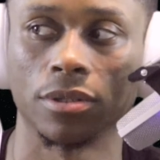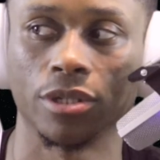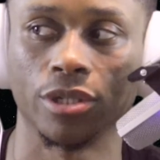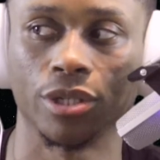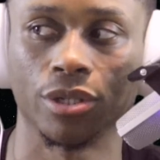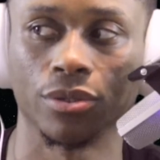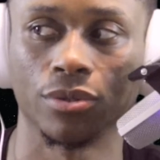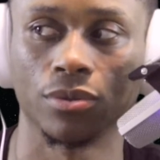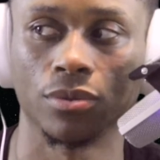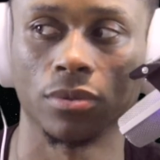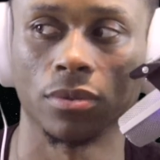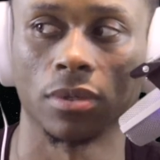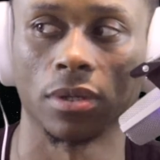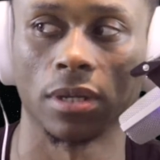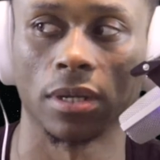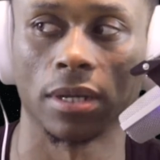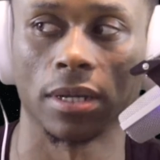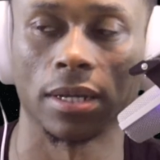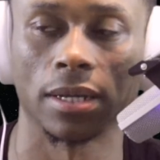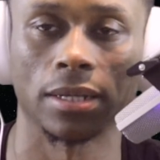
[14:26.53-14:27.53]
do
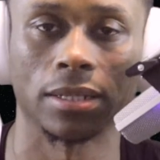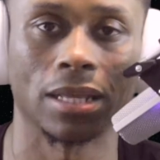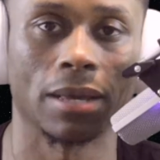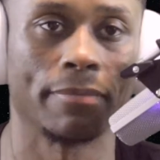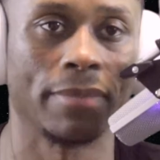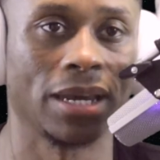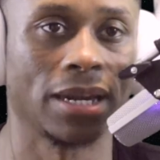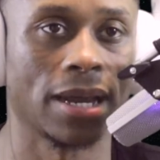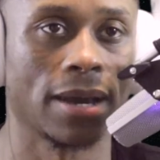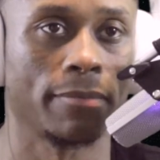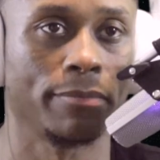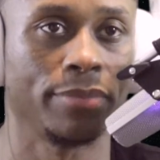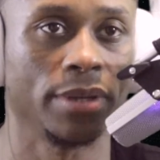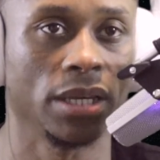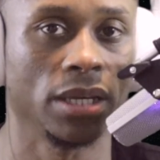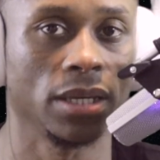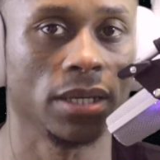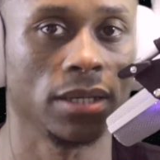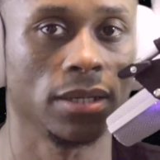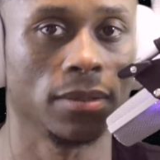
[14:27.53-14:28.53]
that may not
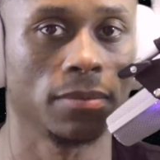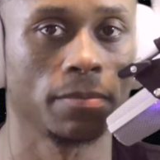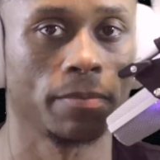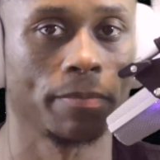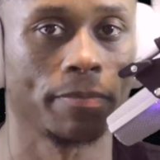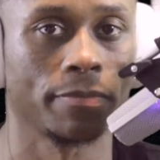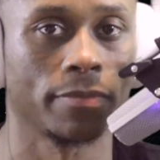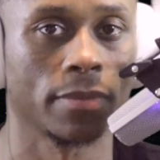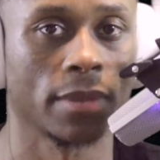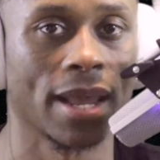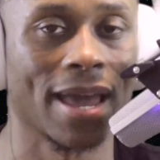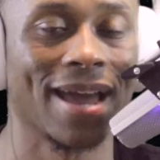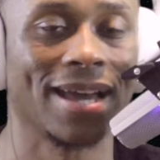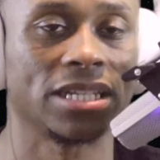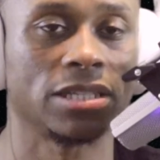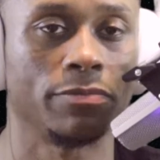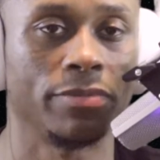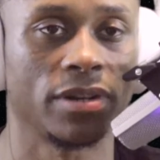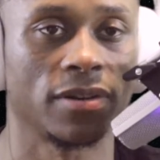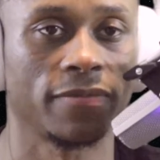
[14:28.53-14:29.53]
be
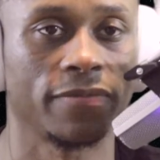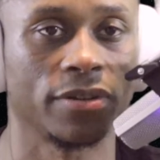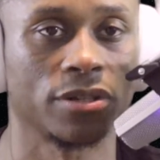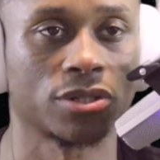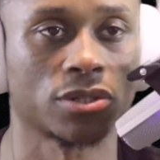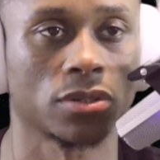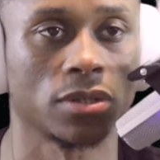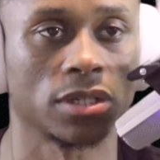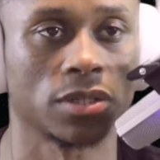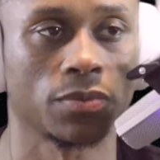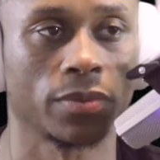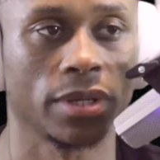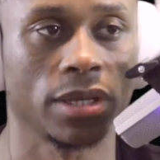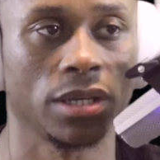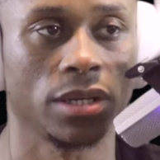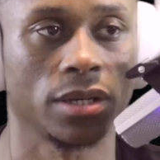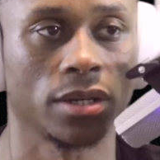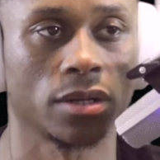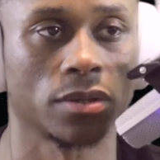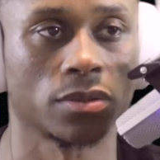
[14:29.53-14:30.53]
as beneficial as
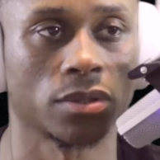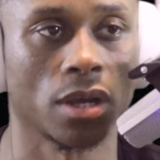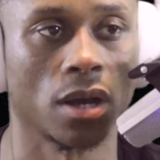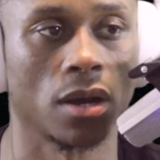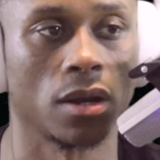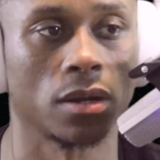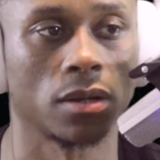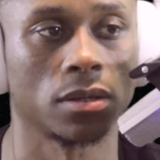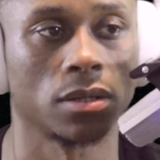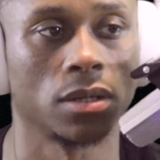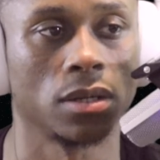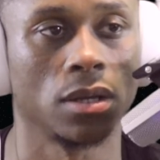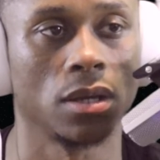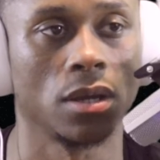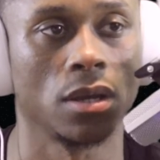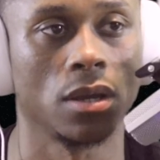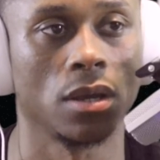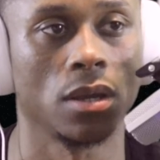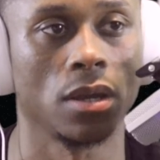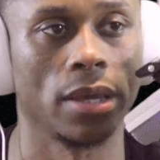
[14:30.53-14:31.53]
we, thought.
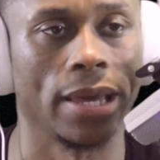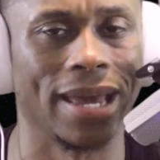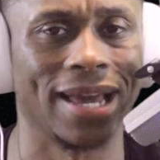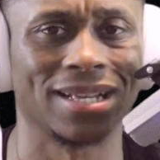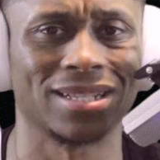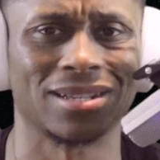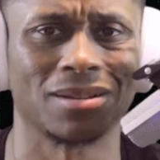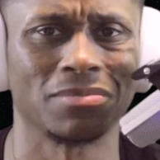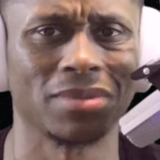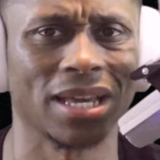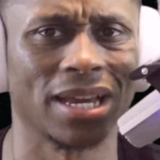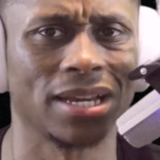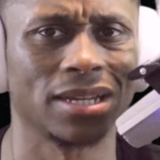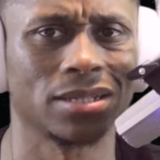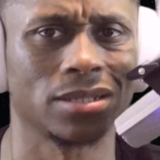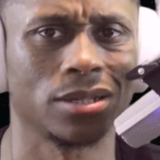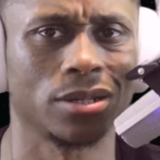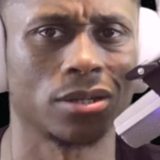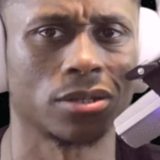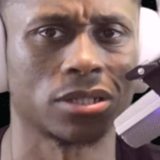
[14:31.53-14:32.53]
And some
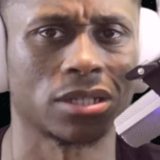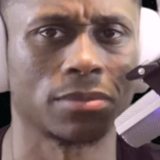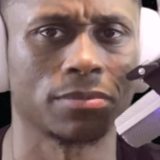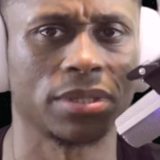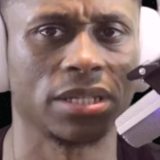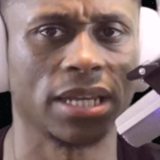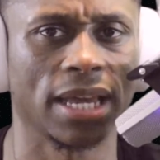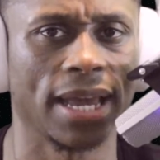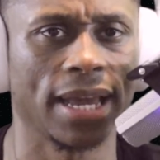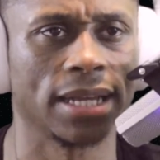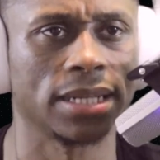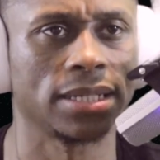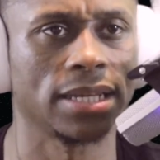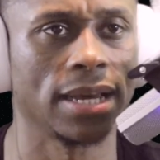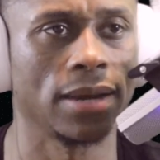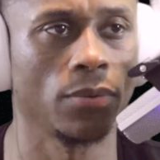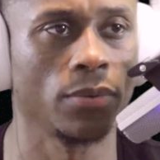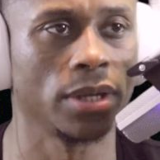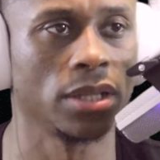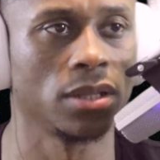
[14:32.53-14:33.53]
things, some sayings
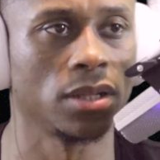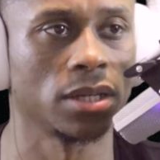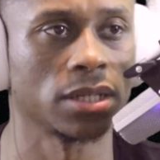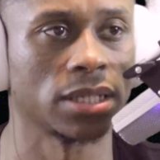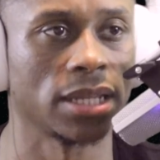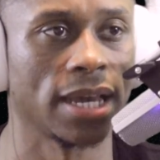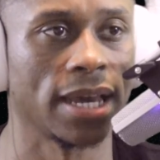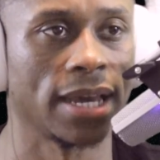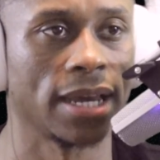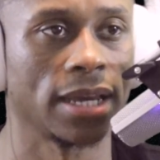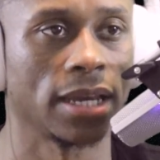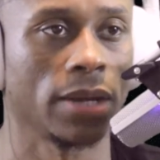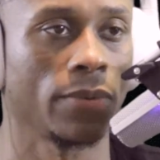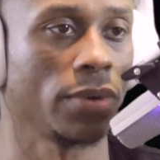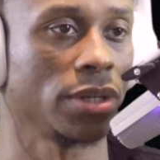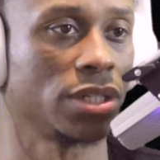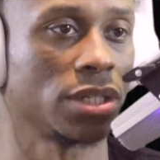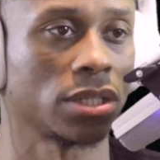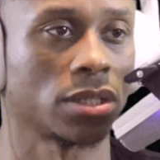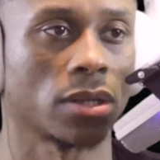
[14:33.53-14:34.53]
that we looked at and
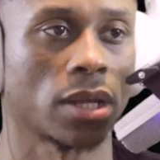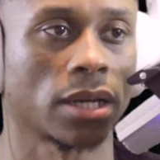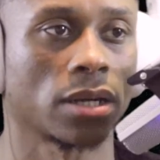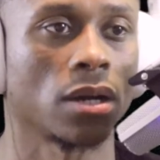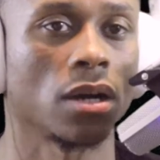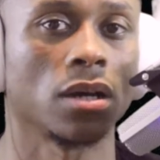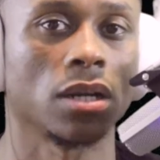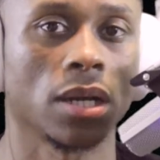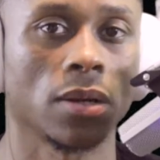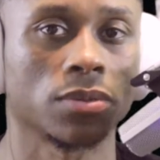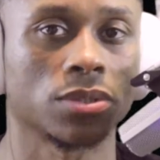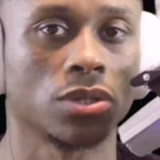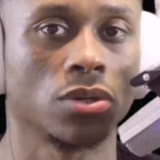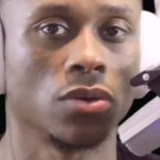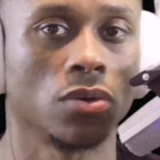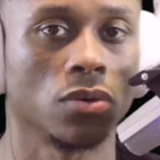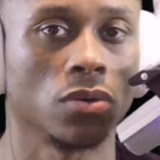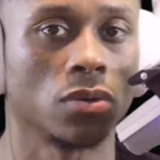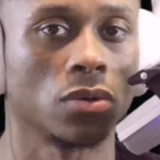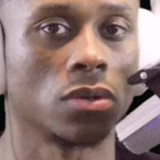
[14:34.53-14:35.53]
we just like, oh, that was
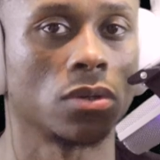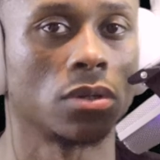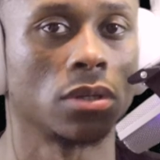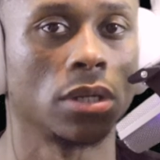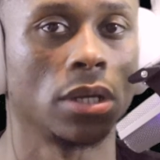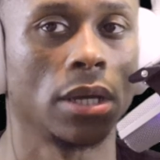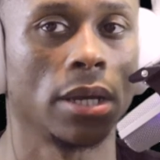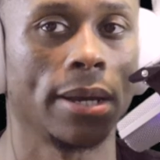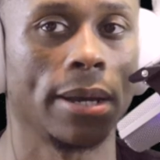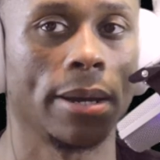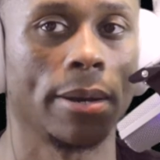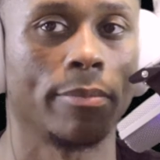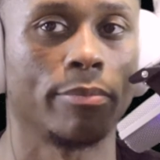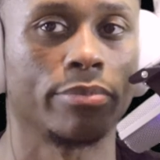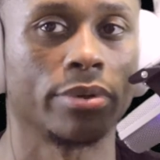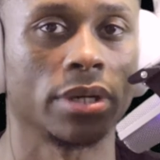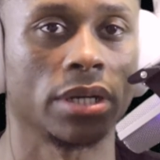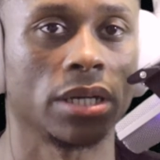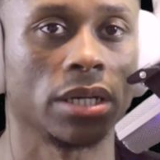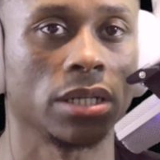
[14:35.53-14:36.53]
cool.
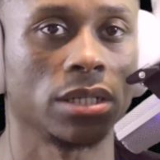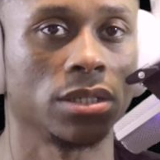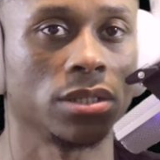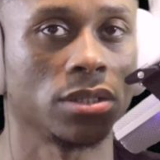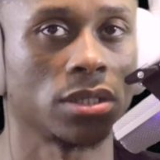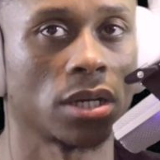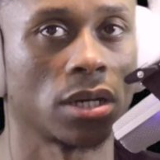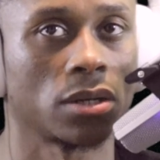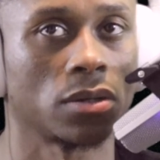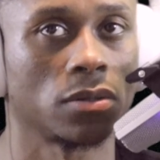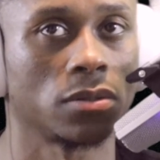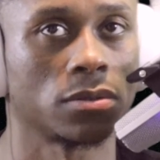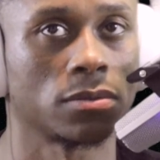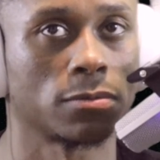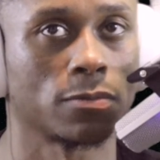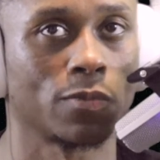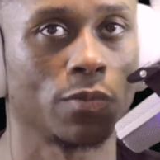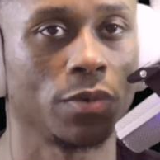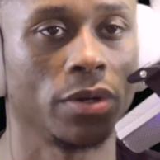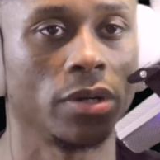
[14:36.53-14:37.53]
But, we
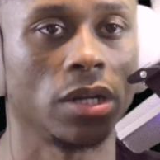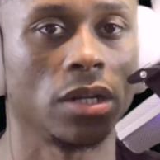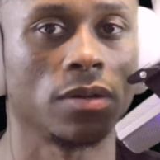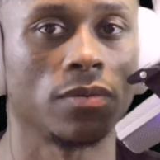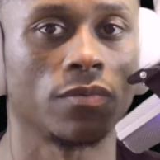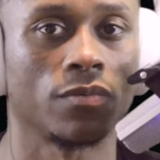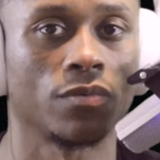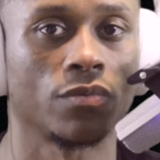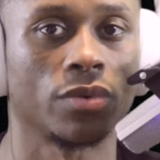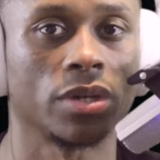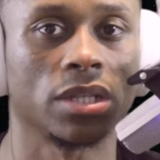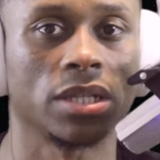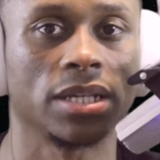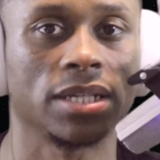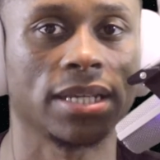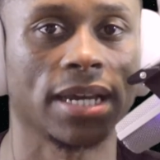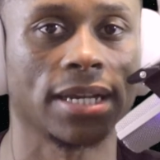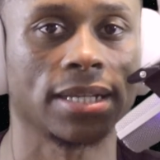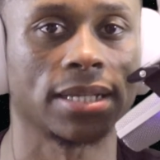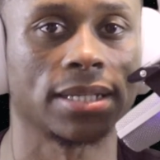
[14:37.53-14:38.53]
didn't really
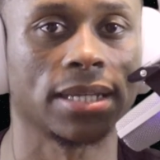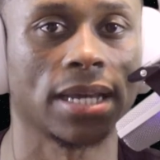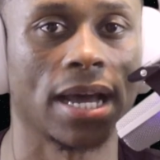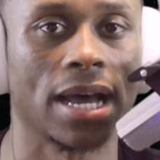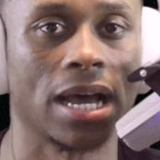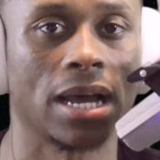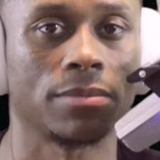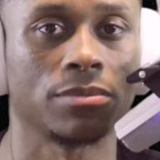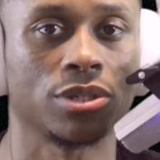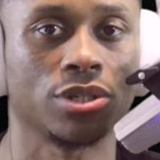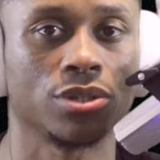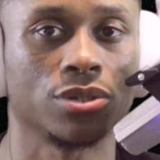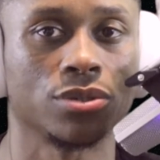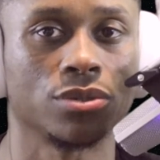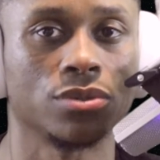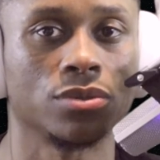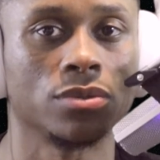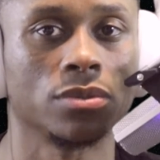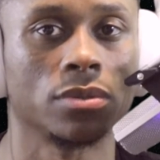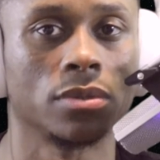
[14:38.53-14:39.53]
take the time
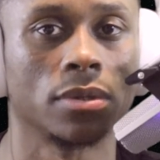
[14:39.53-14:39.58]
to